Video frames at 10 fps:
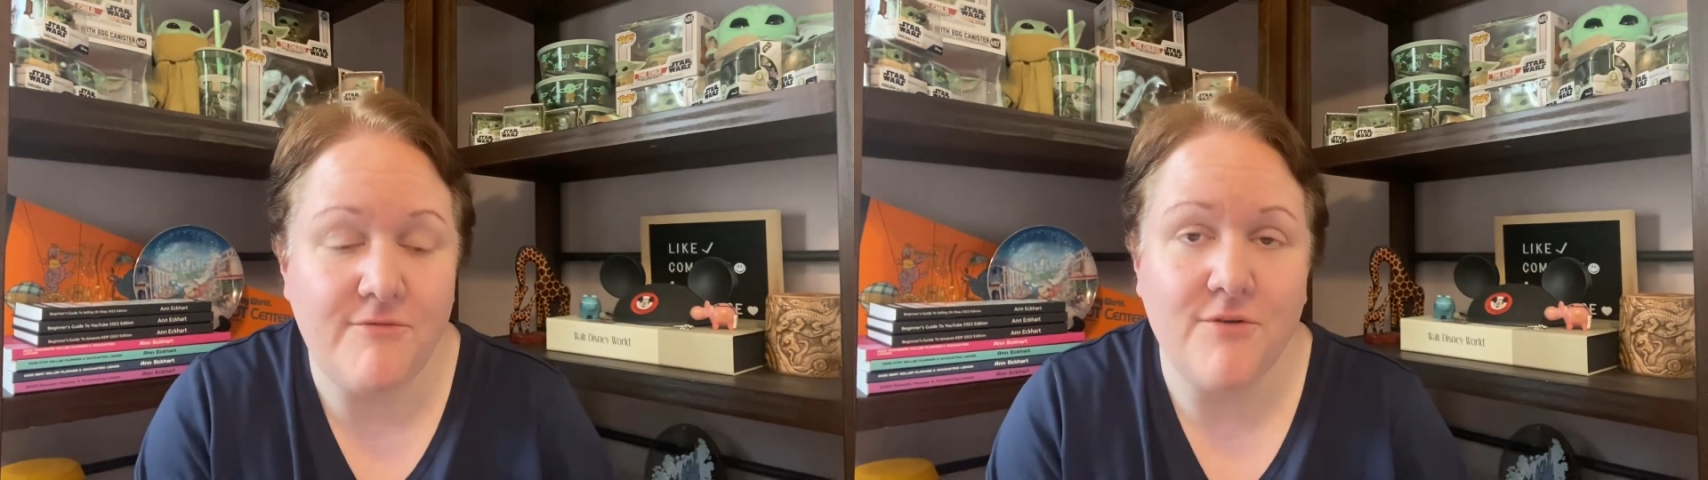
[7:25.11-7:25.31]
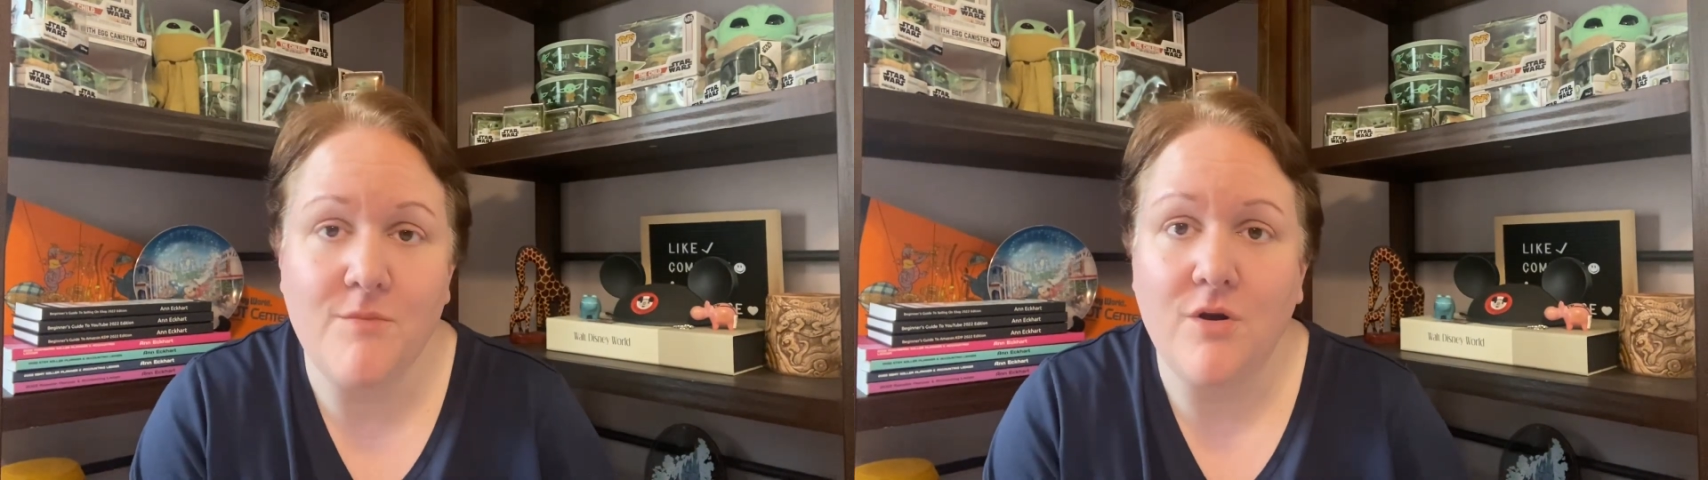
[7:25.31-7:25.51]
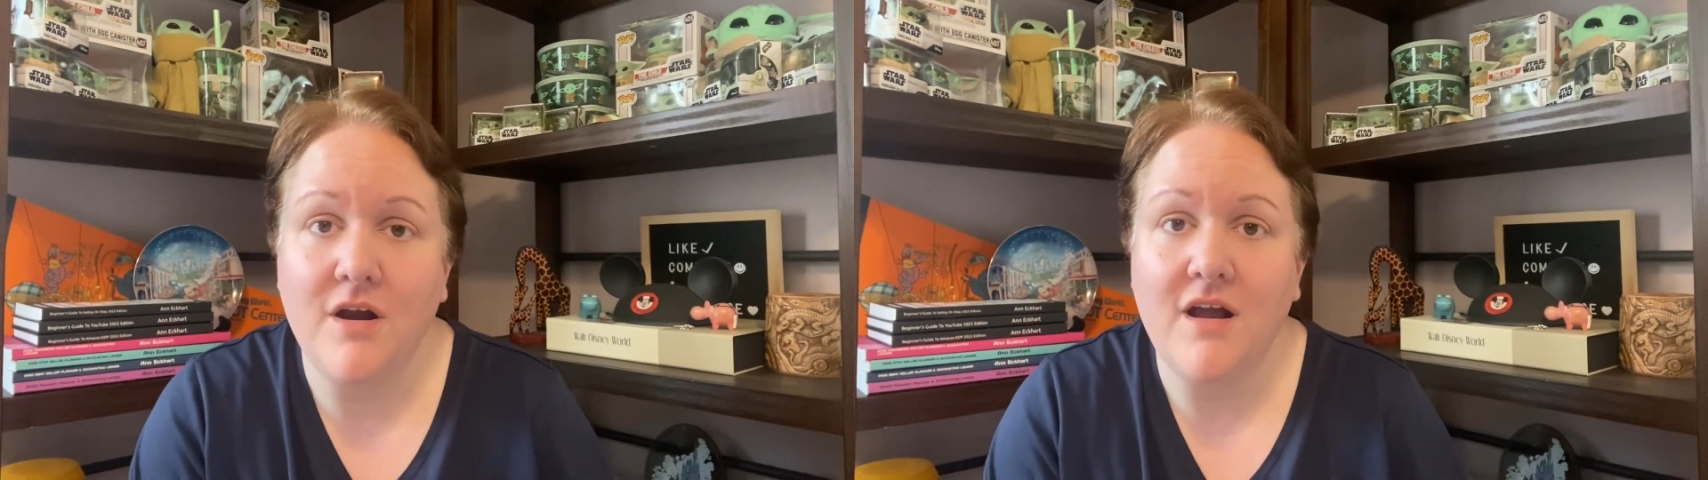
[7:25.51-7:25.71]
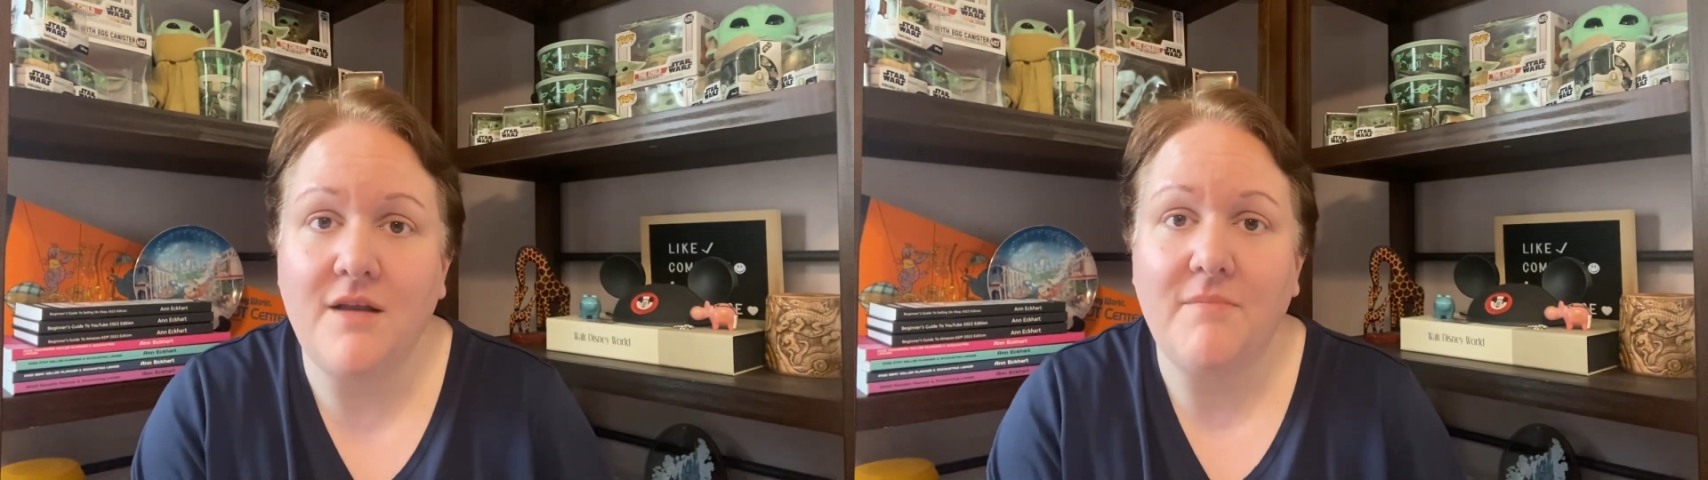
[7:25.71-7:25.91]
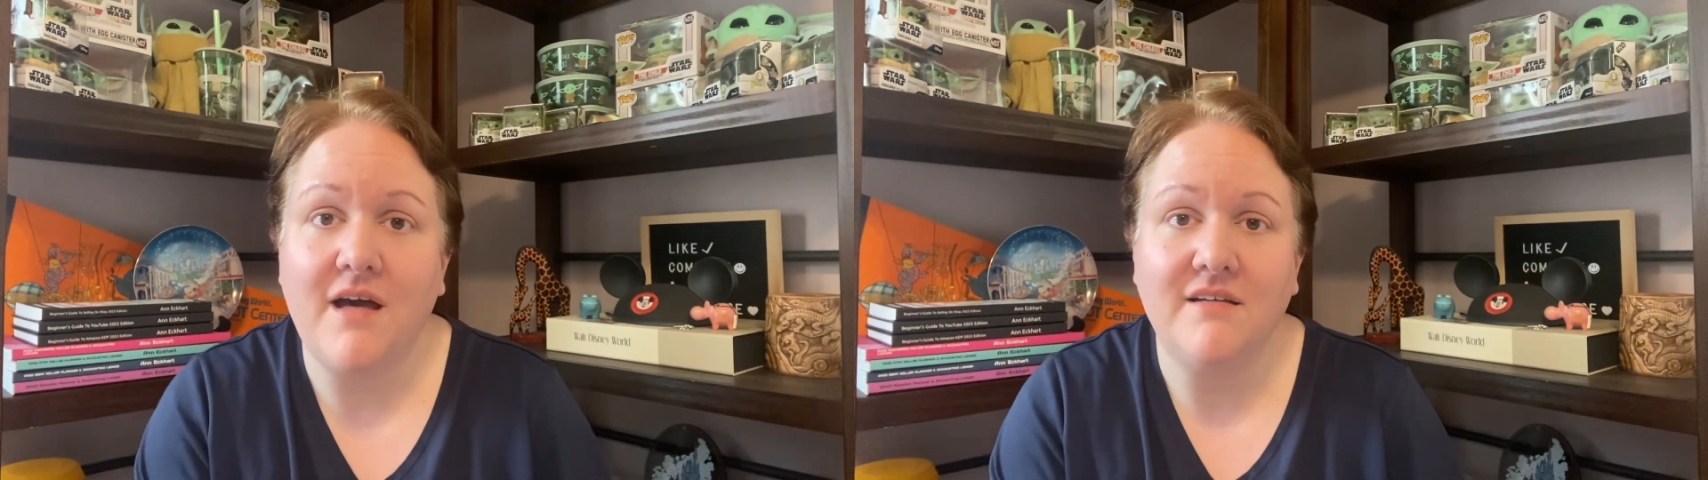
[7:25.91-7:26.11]
for more
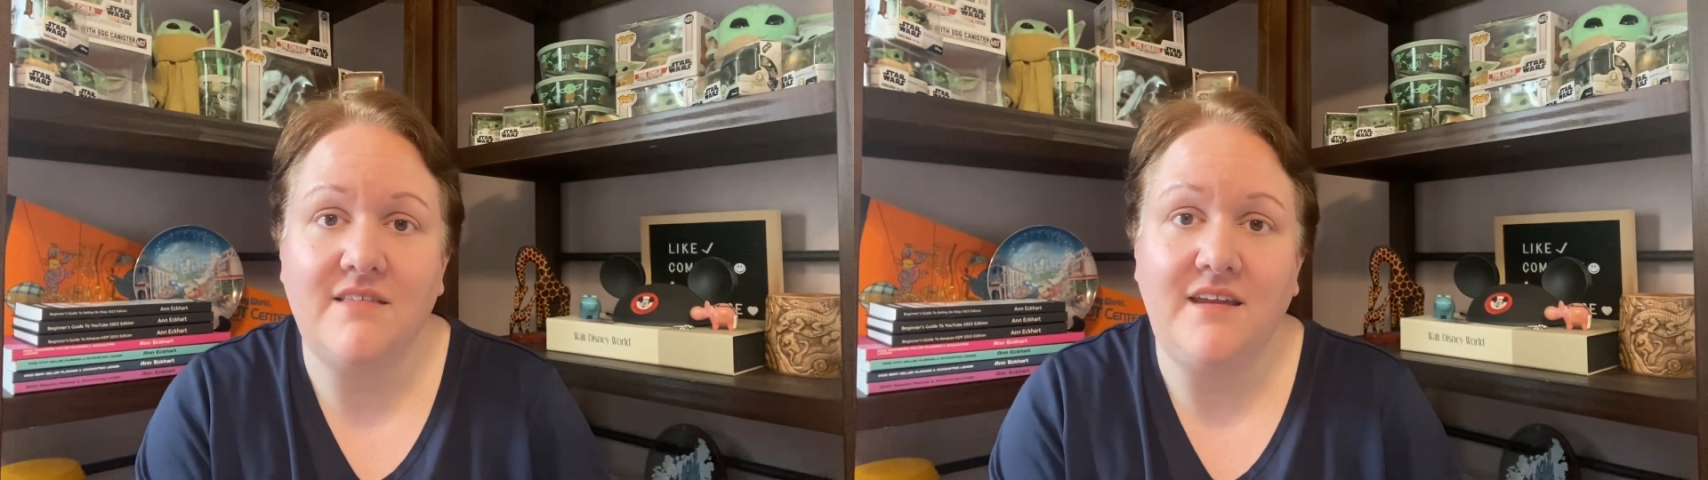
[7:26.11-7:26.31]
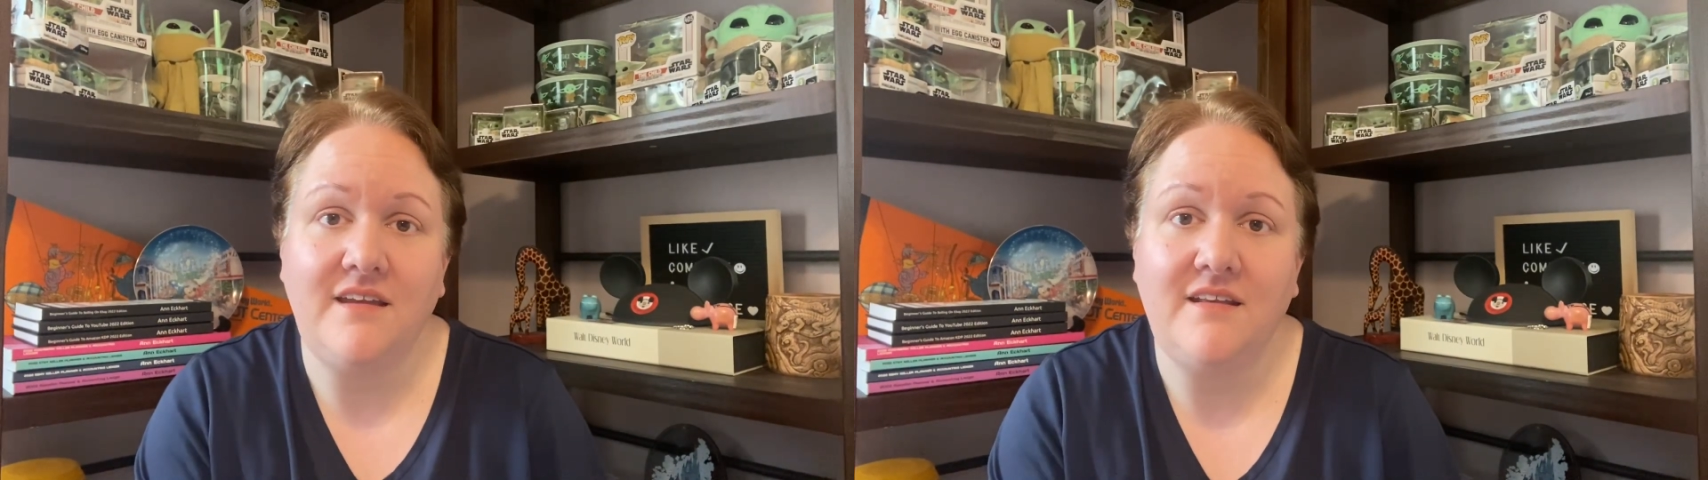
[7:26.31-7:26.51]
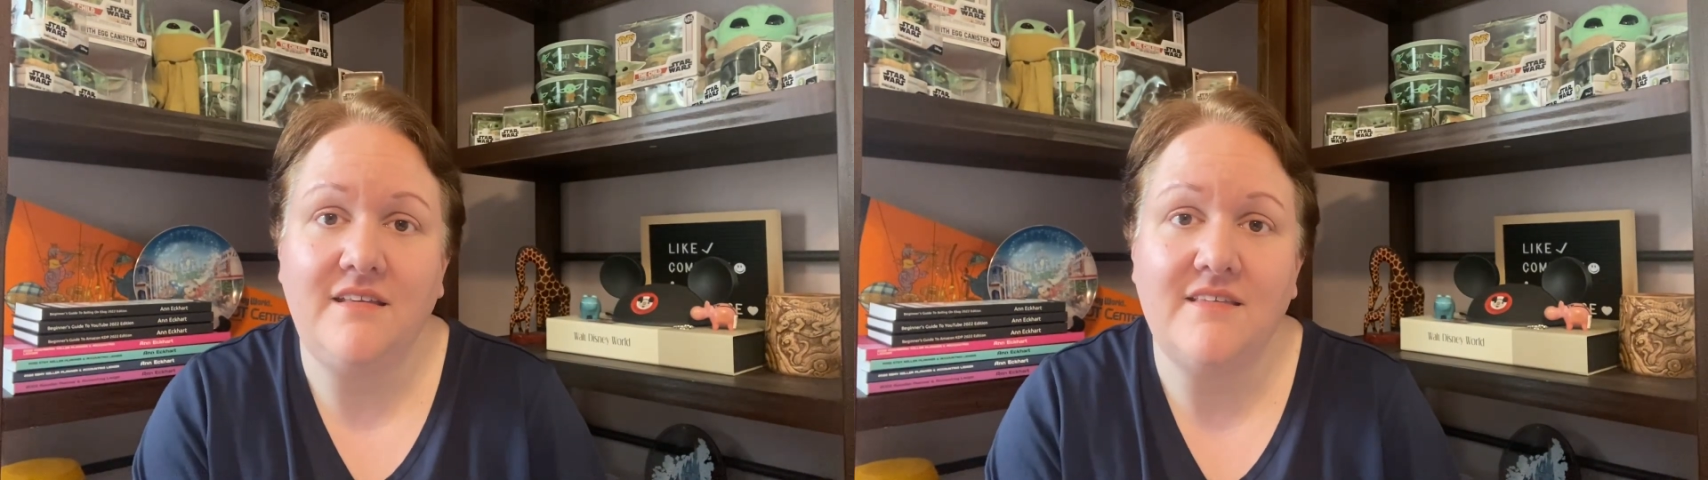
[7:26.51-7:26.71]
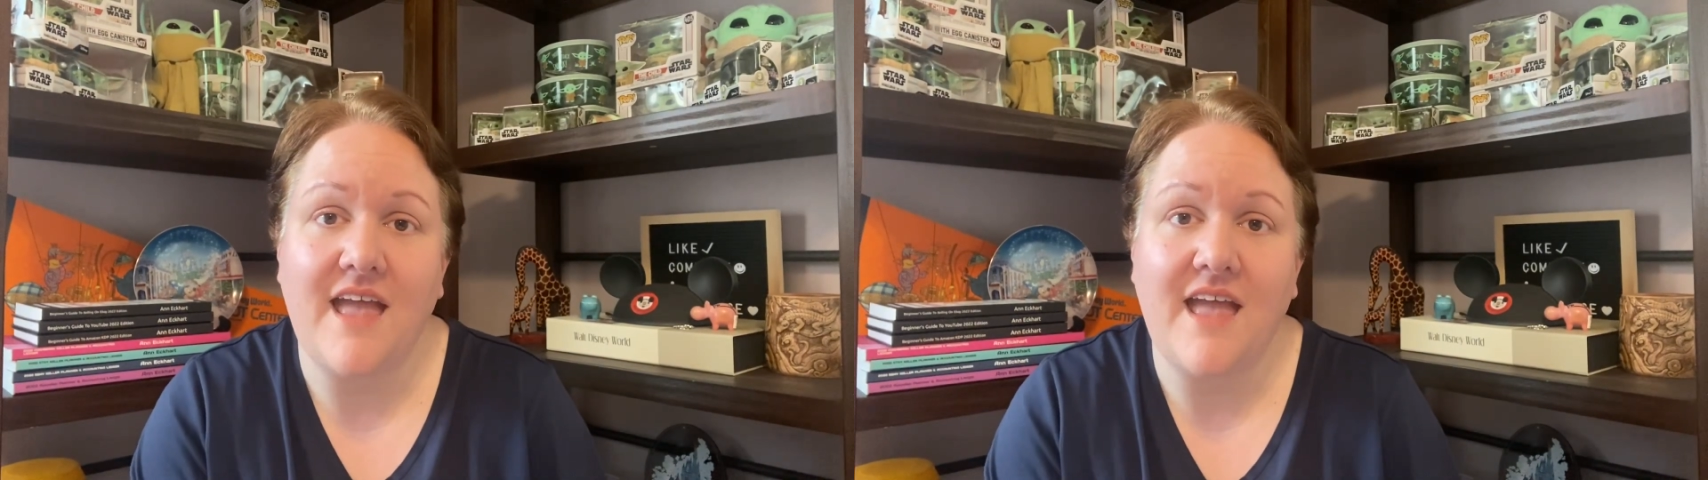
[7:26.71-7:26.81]
unboxings